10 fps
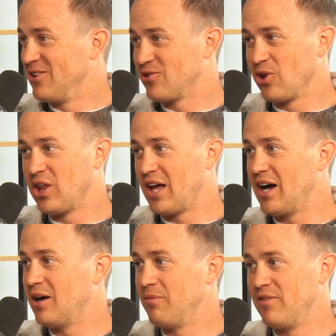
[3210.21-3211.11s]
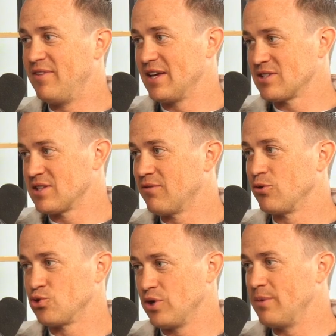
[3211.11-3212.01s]
There's a lot of advanced level
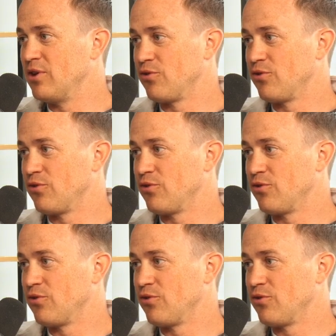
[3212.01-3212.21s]
treatments